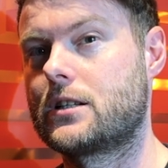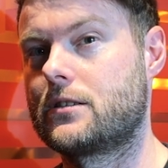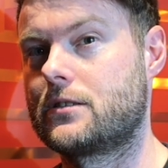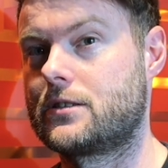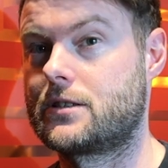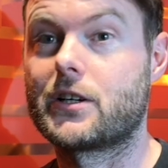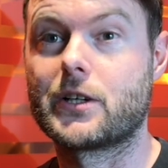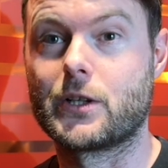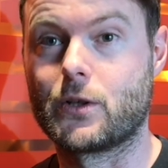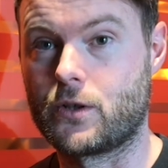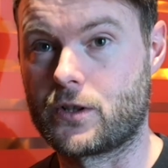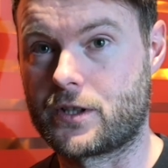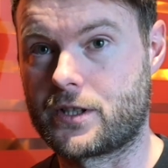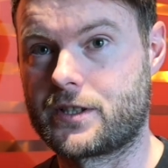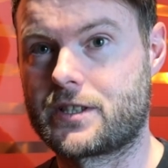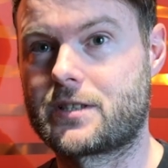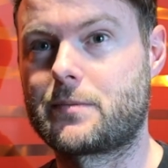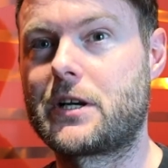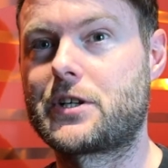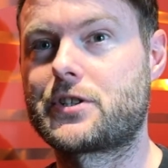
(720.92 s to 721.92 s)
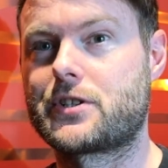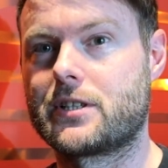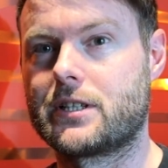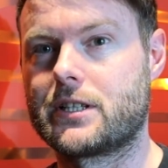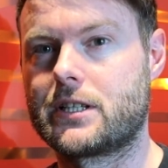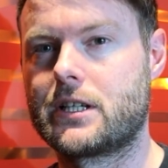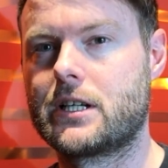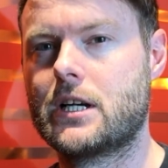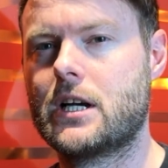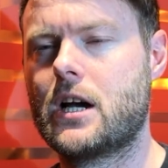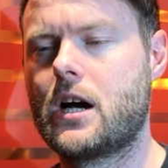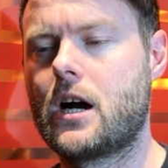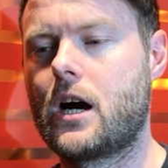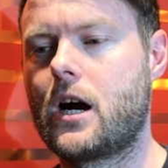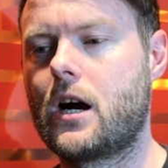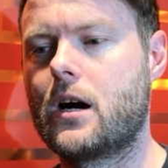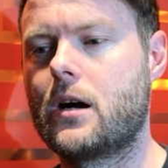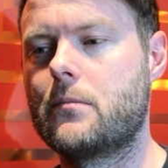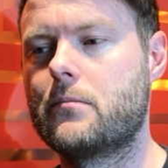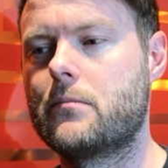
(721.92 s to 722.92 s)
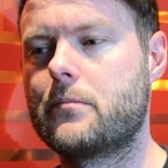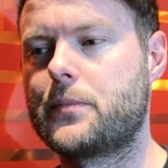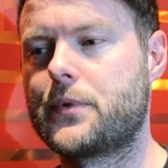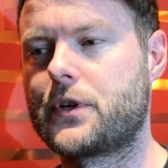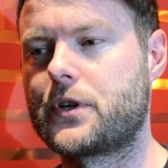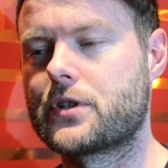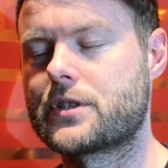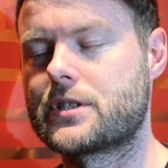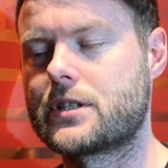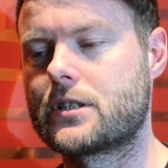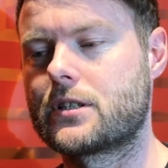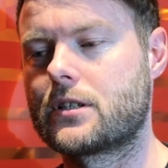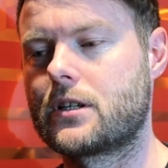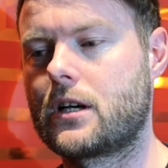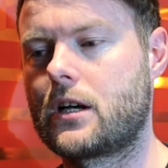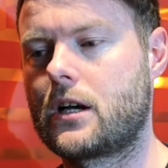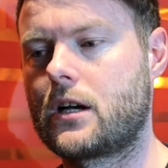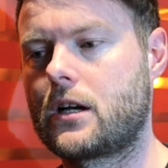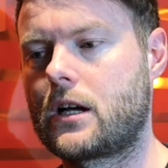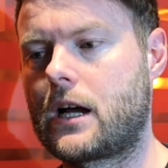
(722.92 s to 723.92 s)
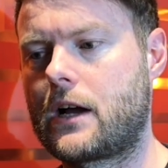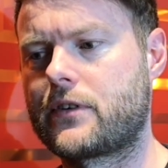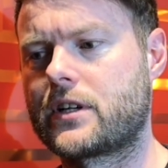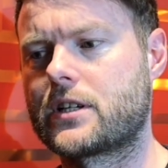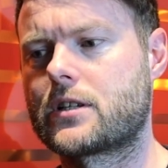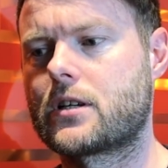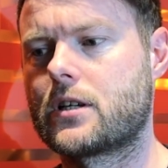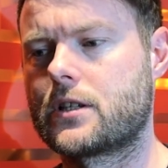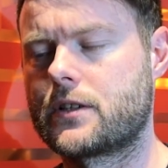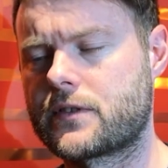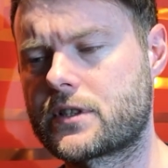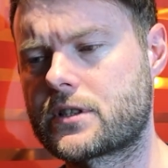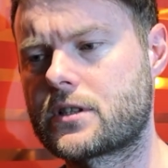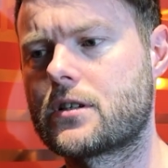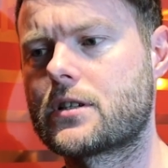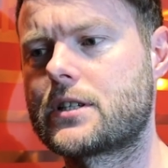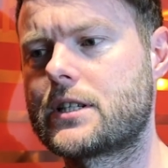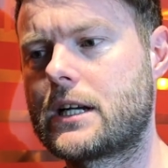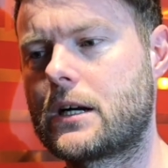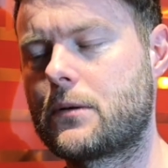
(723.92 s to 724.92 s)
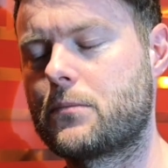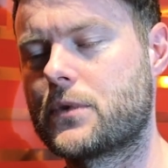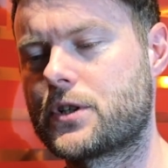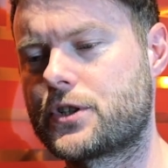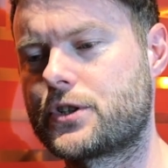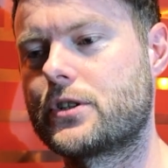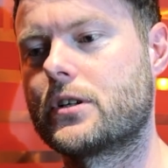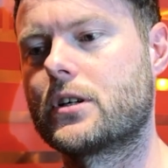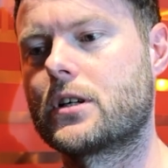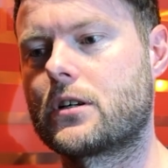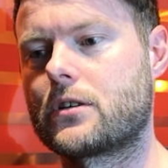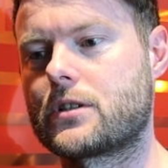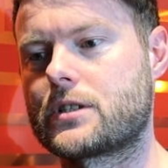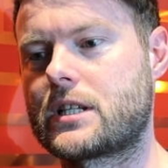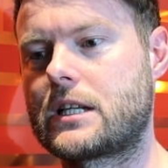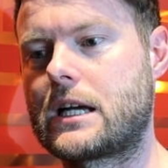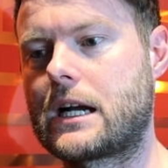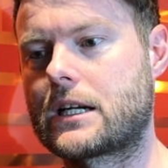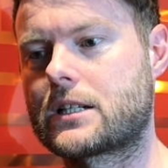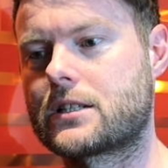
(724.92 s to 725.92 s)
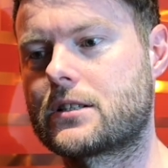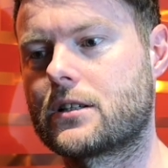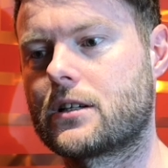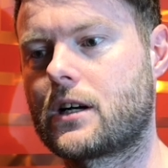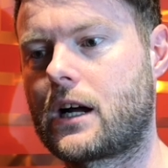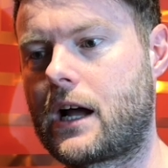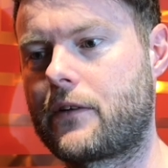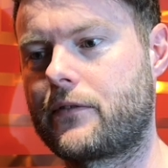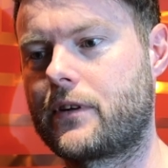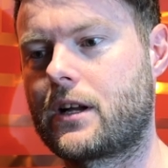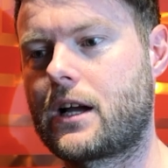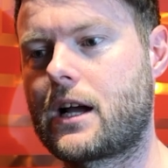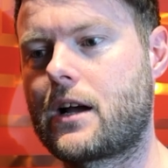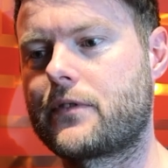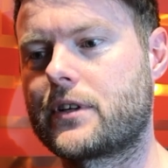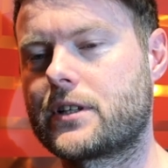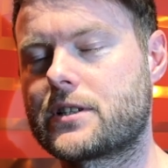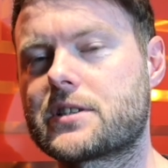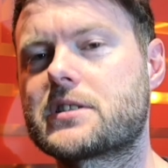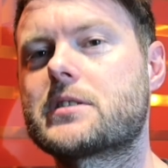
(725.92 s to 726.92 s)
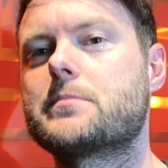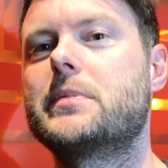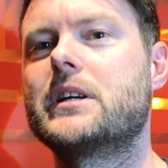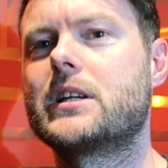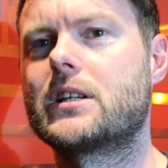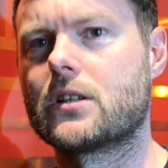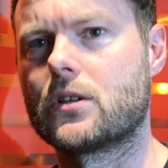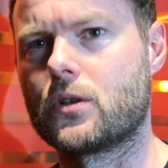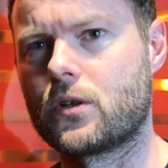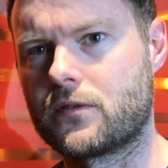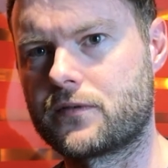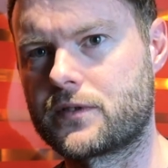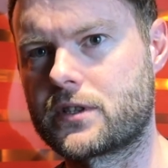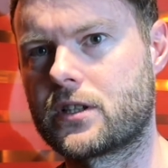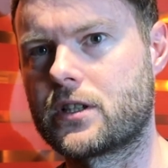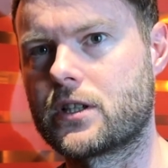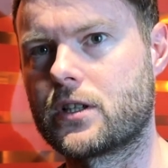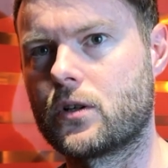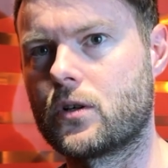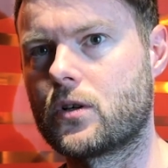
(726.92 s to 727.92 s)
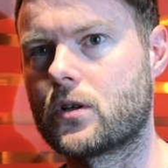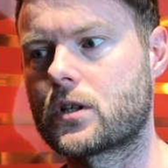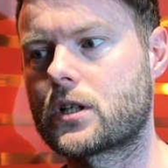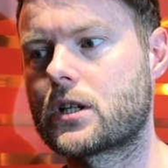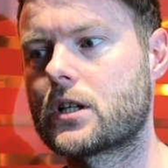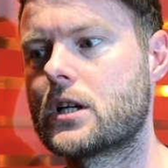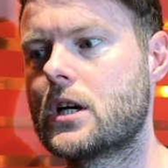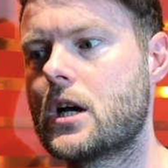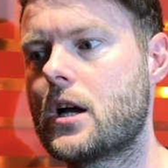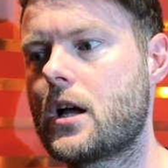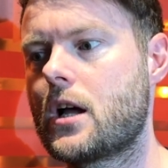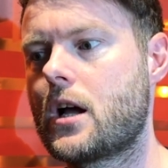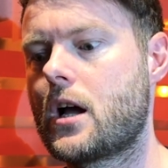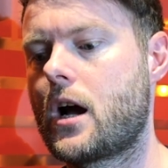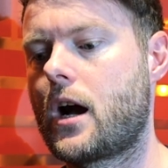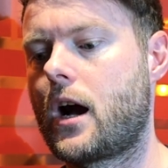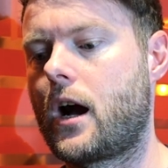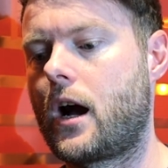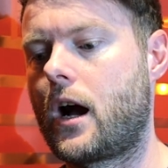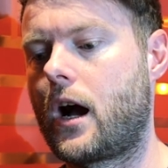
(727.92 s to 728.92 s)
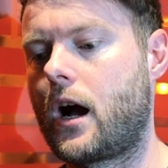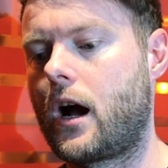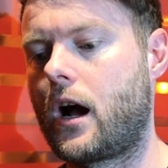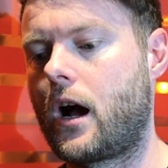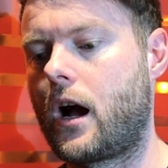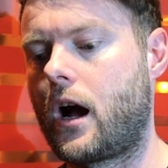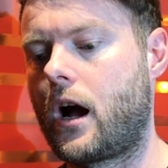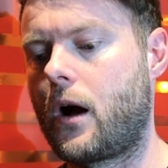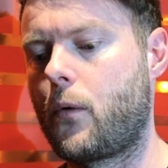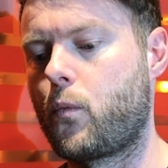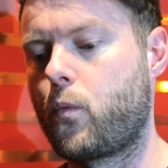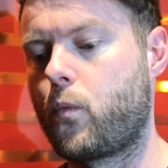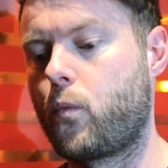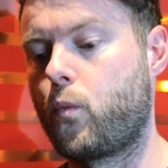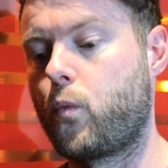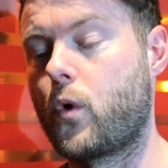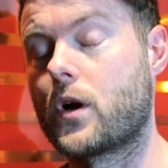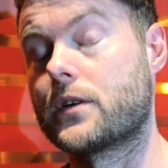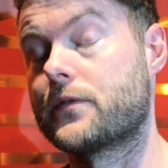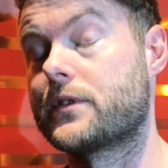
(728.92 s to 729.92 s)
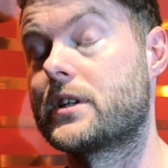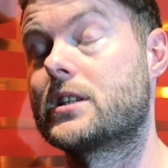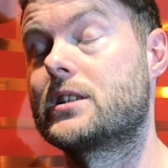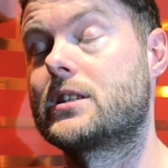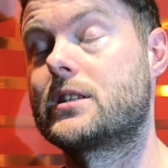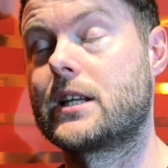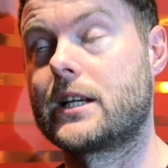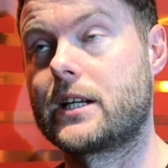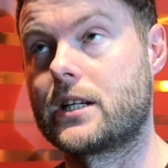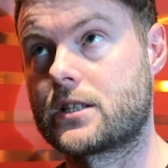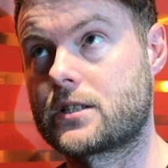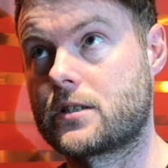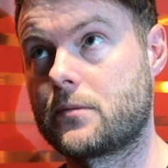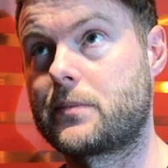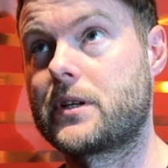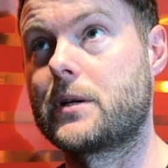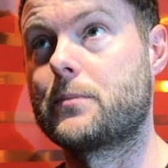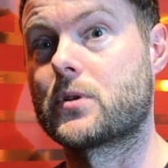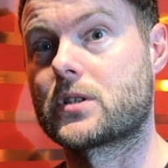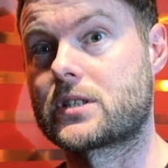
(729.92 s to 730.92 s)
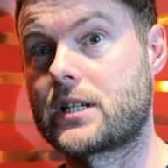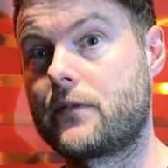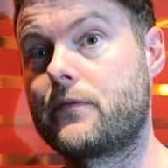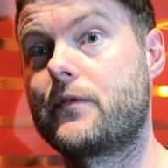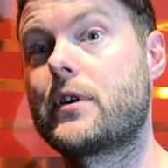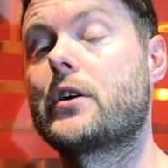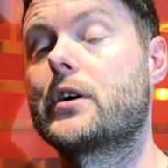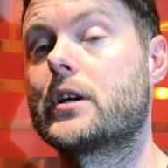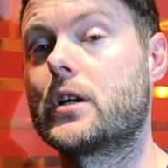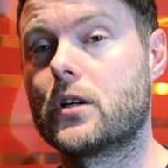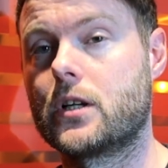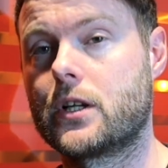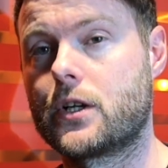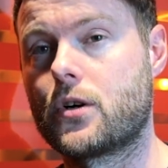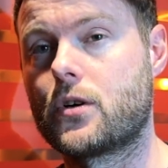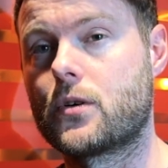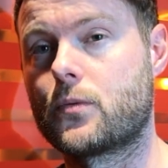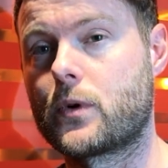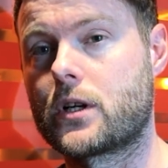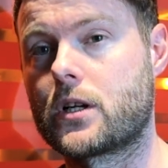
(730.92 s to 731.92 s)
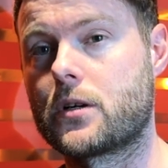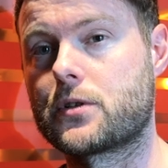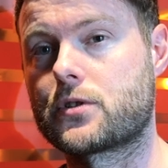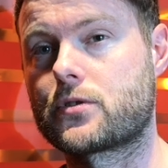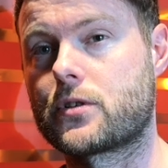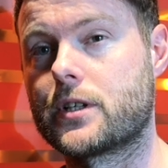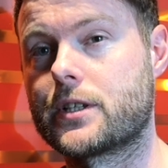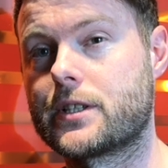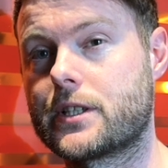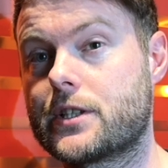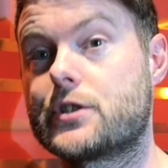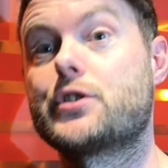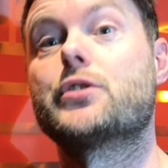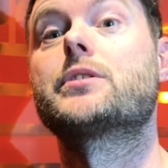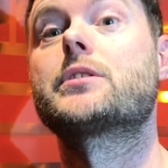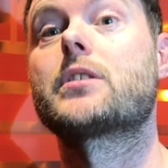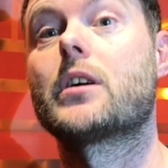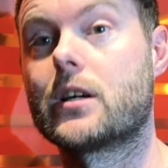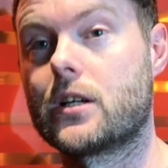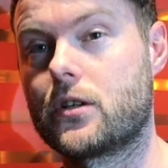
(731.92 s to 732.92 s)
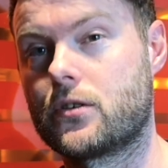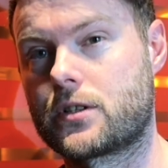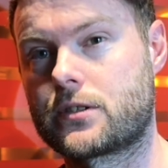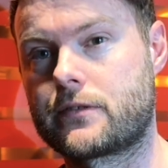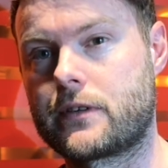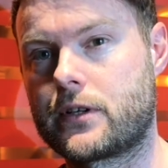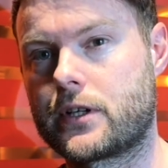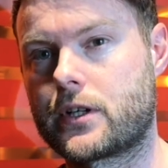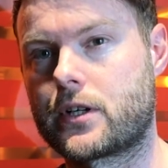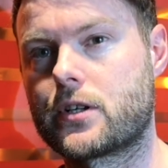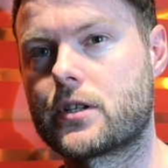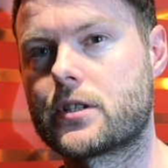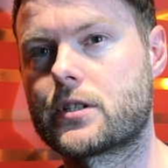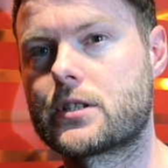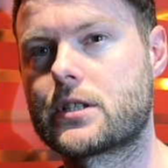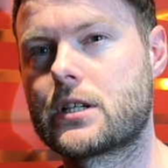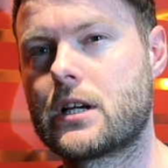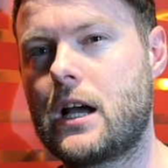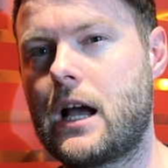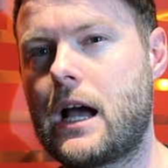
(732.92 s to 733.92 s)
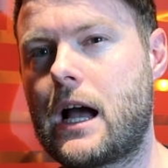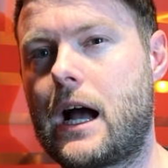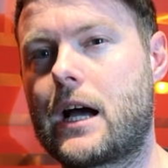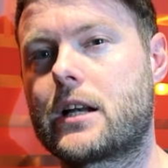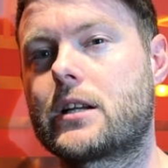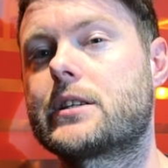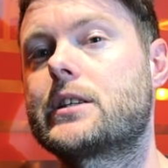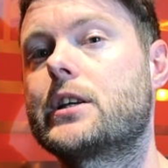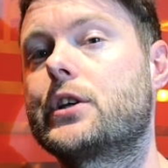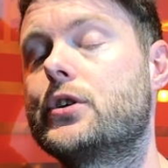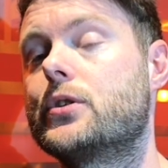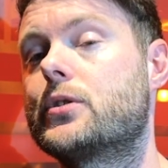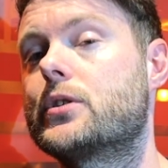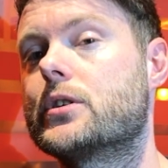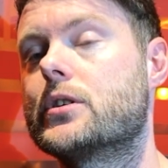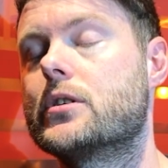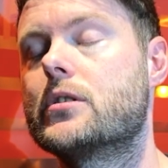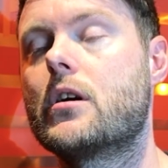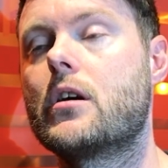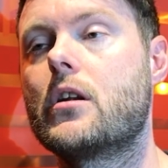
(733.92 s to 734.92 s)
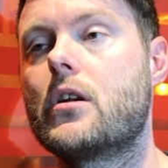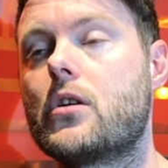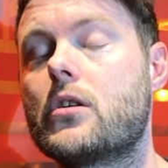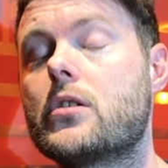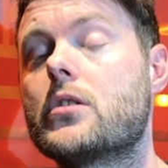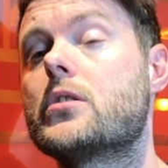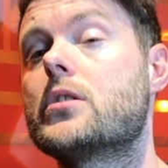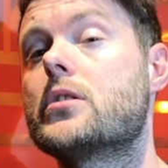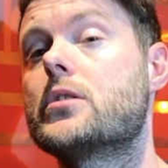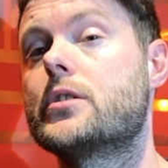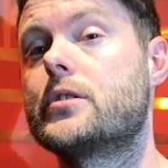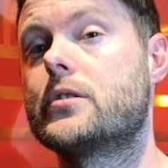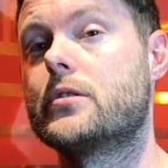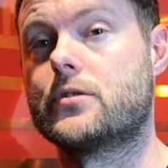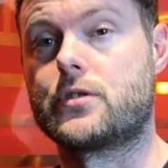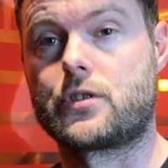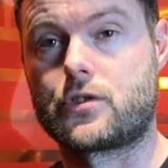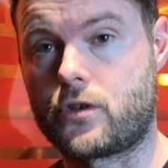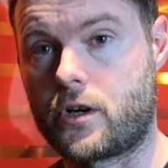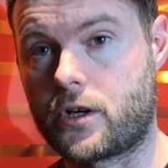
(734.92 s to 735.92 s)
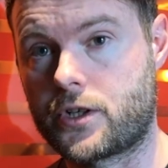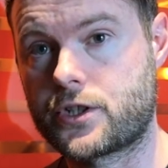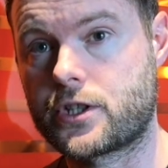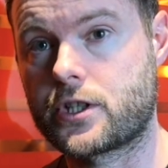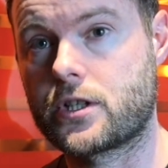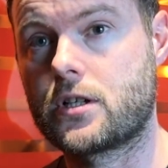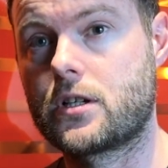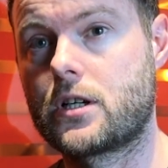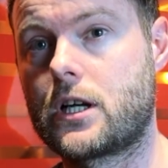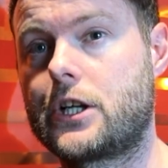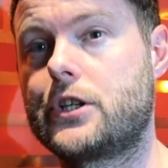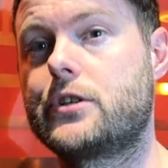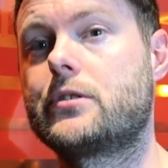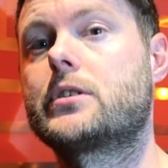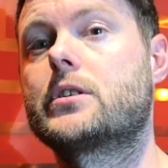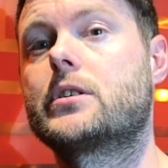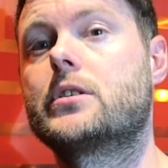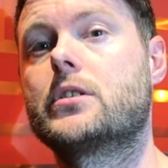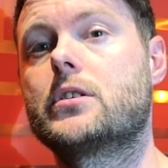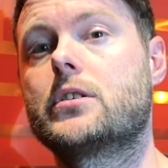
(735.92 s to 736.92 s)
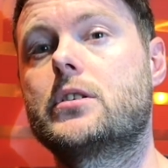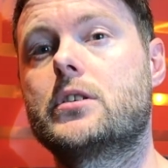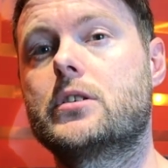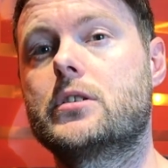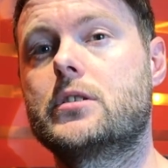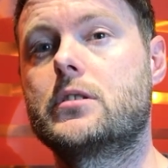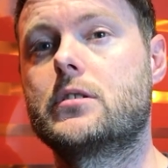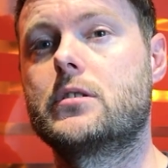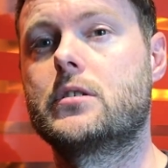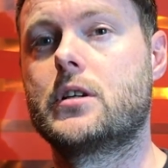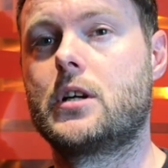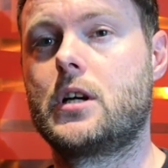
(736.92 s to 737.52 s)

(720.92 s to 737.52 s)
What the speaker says: dialogue especially, because having kind of started out much younger as an actor, having to speak a lot of dialogue, one of the things that people said very early on when I was writing is your dialogue's very good. And I think you can learn structure and you can learn